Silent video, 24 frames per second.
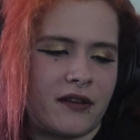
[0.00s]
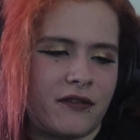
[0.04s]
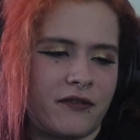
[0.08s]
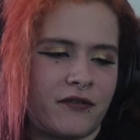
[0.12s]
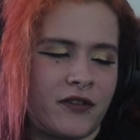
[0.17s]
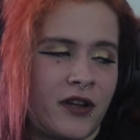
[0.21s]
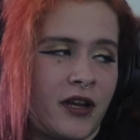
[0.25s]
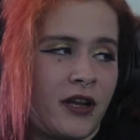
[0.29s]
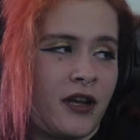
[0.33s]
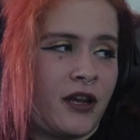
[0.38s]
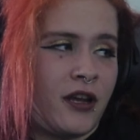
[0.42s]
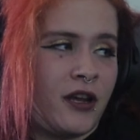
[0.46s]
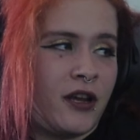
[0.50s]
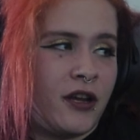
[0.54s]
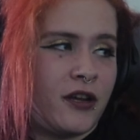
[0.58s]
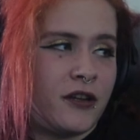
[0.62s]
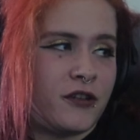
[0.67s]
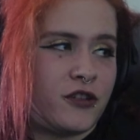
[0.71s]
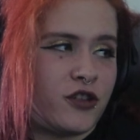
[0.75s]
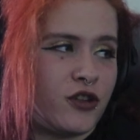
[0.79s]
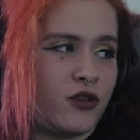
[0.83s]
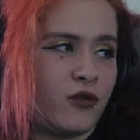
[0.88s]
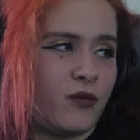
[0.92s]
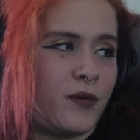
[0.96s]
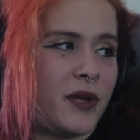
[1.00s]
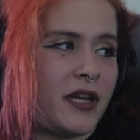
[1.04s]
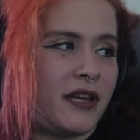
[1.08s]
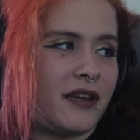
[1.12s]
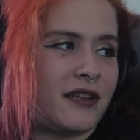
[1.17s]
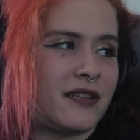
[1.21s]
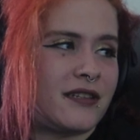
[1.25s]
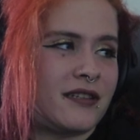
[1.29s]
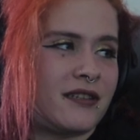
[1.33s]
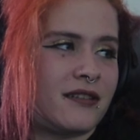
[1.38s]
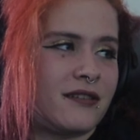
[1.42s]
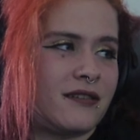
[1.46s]
of 2
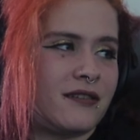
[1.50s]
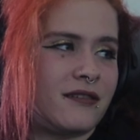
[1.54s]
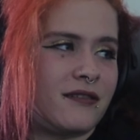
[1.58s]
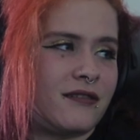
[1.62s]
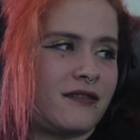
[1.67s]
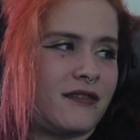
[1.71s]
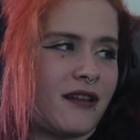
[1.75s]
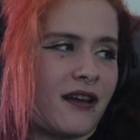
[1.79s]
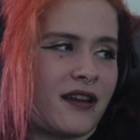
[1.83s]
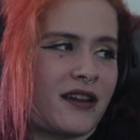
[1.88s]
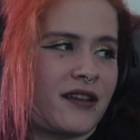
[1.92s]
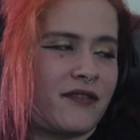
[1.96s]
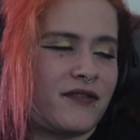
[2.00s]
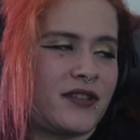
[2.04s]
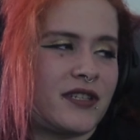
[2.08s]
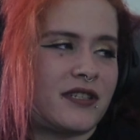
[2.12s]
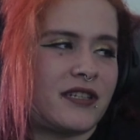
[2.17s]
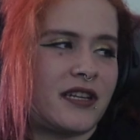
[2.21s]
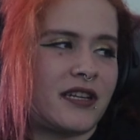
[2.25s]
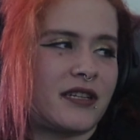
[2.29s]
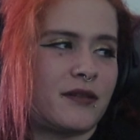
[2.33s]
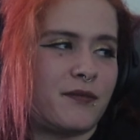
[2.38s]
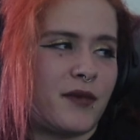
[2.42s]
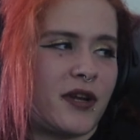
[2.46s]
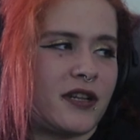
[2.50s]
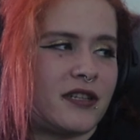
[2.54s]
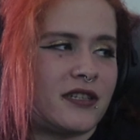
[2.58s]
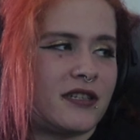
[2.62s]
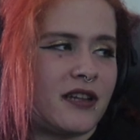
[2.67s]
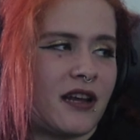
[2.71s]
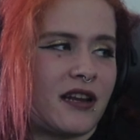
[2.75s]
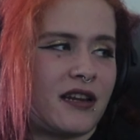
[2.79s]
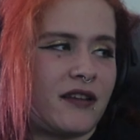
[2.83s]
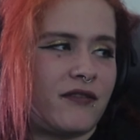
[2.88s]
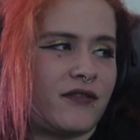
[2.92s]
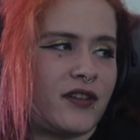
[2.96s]
weeks, not even 6 months,
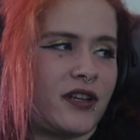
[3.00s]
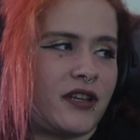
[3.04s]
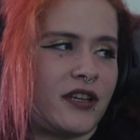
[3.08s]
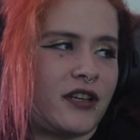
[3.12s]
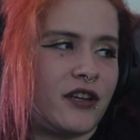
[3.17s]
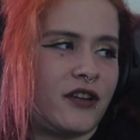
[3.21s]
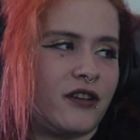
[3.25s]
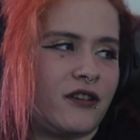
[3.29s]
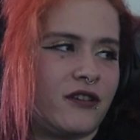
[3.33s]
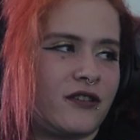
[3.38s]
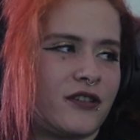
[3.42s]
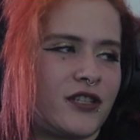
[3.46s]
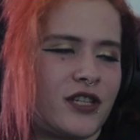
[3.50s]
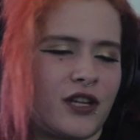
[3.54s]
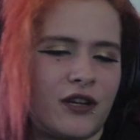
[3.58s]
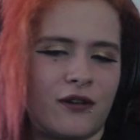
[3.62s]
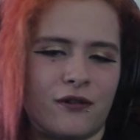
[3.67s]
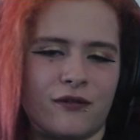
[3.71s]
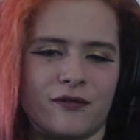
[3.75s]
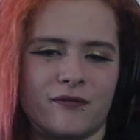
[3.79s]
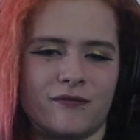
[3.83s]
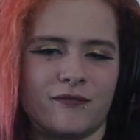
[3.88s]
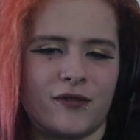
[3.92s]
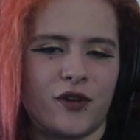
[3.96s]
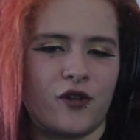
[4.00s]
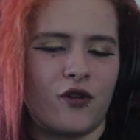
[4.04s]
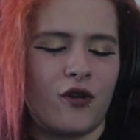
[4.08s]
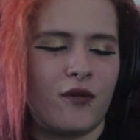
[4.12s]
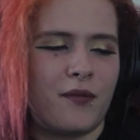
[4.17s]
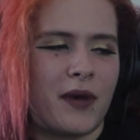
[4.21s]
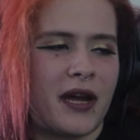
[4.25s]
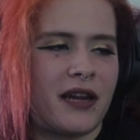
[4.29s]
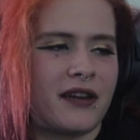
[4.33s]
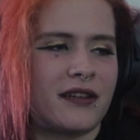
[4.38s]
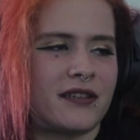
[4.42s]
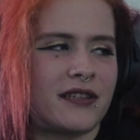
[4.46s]
not even a year. So who
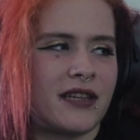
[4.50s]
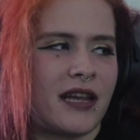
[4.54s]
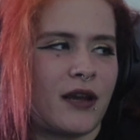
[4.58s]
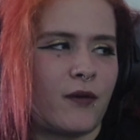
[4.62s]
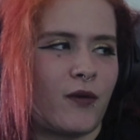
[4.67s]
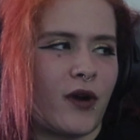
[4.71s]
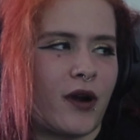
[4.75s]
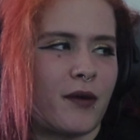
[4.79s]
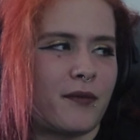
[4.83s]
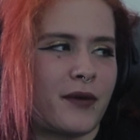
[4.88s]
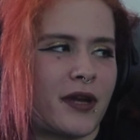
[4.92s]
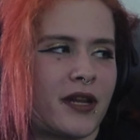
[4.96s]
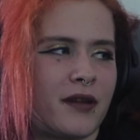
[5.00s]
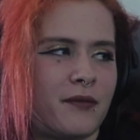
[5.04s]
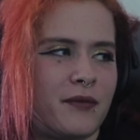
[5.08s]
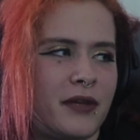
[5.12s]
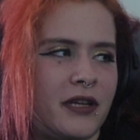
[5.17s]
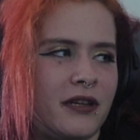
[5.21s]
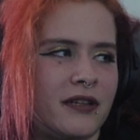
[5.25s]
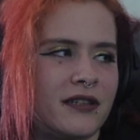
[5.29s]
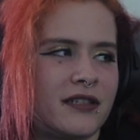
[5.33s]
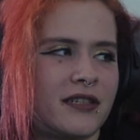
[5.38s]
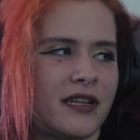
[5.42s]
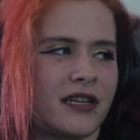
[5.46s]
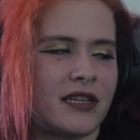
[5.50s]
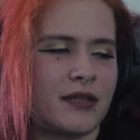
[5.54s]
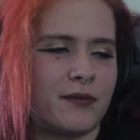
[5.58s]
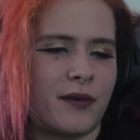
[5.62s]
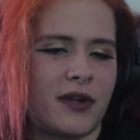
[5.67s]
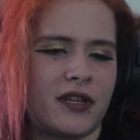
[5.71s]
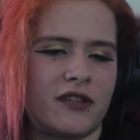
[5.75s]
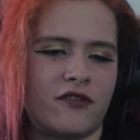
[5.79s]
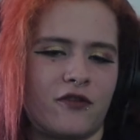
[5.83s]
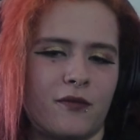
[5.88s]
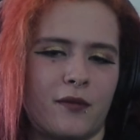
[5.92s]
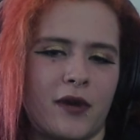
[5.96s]
am I to say where I'm going to be 6
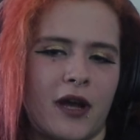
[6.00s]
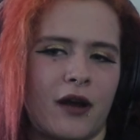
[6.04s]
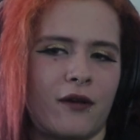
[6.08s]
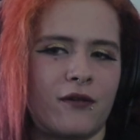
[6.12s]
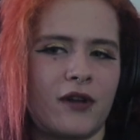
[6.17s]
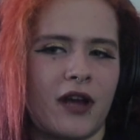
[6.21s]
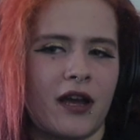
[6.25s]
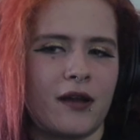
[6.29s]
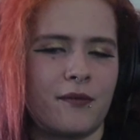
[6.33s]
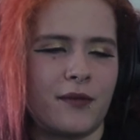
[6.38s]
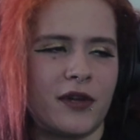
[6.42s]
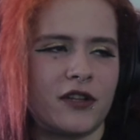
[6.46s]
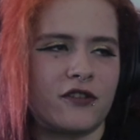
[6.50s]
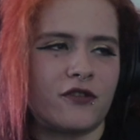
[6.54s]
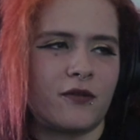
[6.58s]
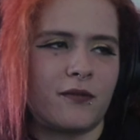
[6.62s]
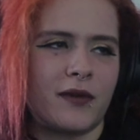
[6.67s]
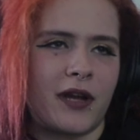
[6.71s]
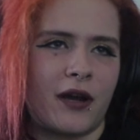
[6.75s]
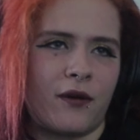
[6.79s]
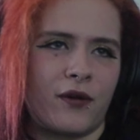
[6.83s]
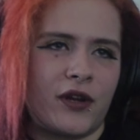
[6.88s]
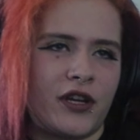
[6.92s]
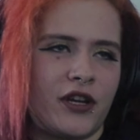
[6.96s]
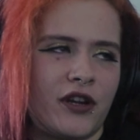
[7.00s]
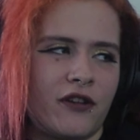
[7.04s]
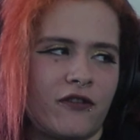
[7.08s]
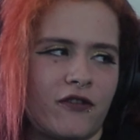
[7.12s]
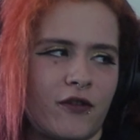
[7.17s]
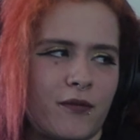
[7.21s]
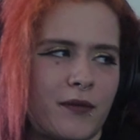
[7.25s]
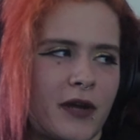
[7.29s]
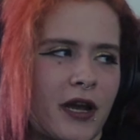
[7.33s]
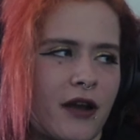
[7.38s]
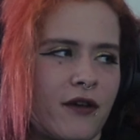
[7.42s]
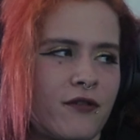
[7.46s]
months from now, 9 months from now, a year
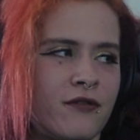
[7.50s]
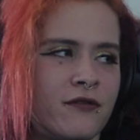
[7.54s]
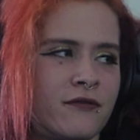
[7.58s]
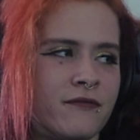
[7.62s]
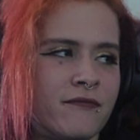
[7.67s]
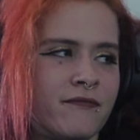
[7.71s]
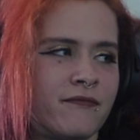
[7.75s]
from now?